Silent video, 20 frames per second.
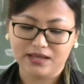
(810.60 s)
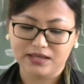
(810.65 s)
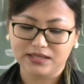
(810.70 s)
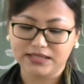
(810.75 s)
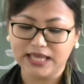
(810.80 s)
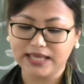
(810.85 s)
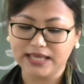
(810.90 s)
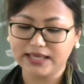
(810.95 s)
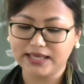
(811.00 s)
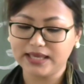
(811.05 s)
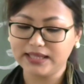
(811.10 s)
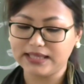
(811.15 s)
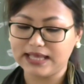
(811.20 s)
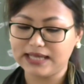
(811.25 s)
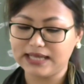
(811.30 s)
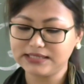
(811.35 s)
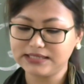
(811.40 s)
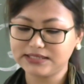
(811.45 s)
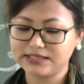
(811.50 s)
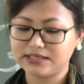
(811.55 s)
thinking
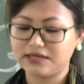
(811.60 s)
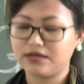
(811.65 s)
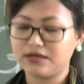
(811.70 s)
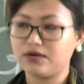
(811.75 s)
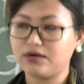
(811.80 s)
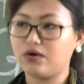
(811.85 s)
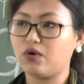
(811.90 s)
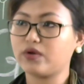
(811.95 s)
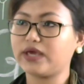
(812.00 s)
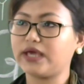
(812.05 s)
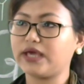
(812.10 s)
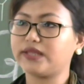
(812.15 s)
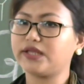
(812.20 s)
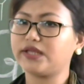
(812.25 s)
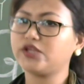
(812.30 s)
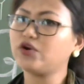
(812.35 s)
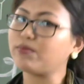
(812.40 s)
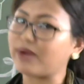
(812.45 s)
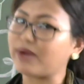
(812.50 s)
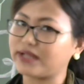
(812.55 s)
that, okay,
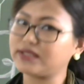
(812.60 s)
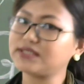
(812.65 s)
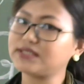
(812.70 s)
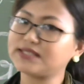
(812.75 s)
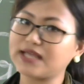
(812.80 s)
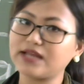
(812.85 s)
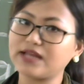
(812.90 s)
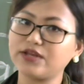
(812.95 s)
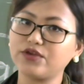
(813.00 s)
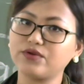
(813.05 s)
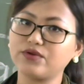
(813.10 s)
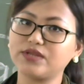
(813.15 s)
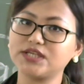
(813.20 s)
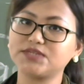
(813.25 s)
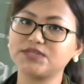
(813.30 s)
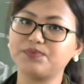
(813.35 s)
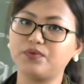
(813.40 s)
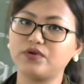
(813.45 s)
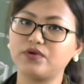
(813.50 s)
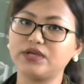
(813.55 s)
did your mother send you
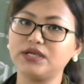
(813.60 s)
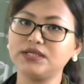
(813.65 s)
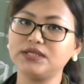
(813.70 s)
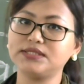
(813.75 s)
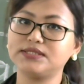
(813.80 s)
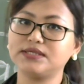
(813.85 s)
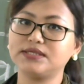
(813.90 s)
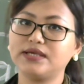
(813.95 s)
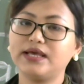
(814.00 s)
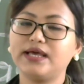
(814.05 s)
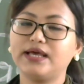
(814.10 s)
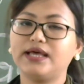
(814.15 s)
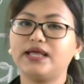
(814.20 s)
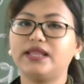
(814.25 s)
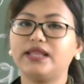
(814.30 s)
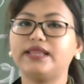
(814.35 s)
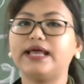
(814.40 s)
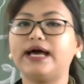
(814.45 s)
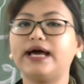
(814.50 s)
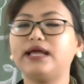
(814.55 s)
these puris?
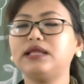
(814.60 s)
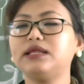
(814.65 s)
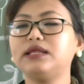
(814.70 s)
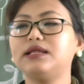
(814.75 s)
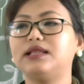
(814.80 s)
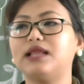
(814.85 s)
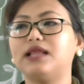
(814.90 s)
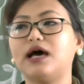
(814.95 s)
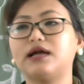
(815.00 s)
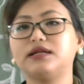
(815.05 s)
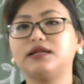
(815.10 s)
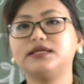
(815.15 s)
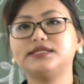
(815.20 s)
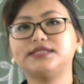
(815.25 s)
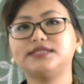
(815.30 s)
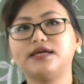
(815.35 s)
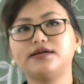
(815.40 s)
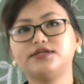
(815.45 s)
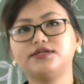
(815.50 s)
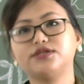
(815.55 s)
Then Ladli
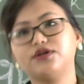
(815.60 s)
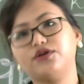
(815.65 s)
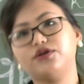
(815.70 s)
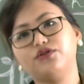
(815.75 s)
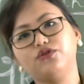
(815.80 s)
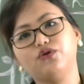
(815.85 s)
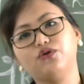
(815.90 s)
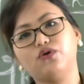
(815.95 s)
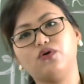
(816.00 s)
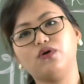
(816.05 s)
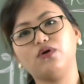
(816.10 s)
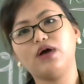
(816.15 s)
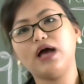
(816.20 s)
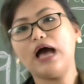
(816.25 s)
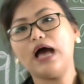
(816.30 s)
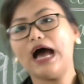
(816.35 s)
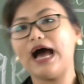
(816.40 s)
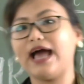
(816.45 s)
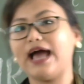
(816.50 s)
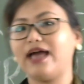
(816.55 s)
said, "No,
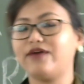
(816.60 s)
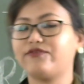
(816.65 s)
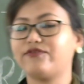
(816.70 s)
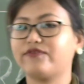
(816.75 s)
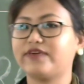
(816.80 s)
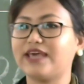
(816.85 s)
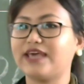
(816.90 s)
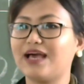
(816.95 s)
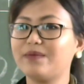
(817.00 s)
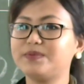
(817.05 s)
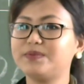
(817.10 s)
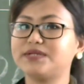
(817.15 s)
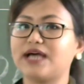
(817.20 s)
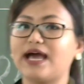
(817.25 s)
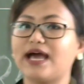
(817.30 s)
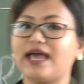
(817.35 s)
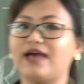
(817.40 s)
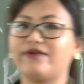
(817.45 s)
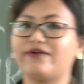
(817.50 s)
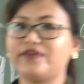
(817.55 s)
I have
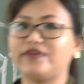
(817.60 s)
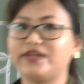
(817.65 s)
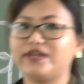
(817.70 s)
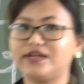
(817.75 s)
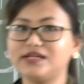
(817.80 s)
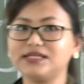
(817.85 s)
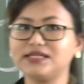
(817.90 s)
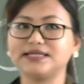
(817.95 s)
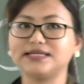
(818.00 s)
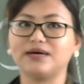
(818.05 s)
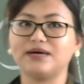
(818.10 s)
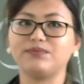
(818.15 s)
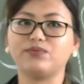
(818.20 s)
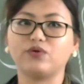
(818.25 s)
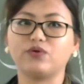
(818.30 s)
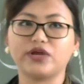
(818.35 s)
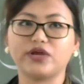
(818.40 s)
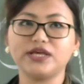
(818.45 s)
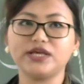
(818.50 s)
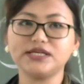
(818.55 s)
hidden some
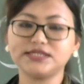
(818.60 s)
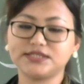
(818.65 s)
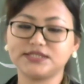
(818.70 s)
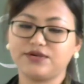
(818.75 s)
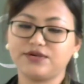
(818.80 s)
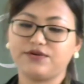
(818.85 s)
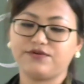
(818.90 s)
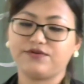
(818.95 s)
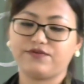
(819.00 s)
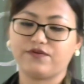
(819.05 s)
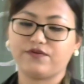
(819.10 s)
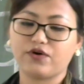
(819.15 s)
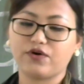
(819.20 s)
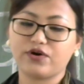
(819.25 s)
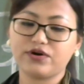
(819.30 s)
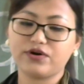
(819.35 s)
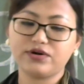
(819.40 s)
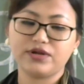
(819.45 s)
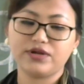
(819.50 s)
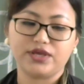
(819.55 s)
puris
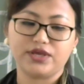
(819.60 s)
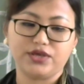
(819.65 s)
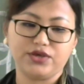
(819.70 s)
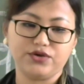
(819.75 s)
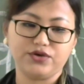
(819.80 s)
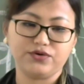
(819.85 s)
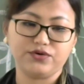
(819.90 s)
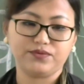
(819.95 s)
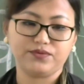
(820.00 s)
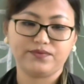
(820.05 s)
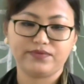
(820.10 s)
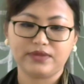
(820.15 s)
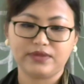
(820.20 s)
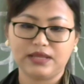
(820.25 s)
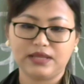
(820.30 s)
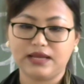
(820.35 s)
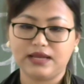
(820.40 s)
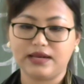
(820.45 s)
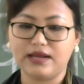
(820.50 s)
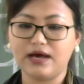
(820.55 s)
for you."
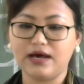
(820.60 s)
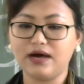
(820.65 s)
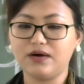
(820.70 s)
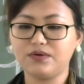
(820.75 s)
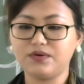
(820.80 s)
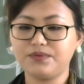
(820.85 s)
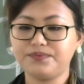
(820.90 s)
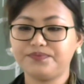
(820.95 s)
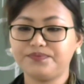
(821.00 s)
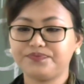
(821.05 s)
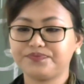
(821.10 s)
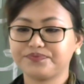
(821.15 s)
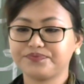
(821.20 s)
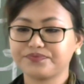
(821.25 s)
Now,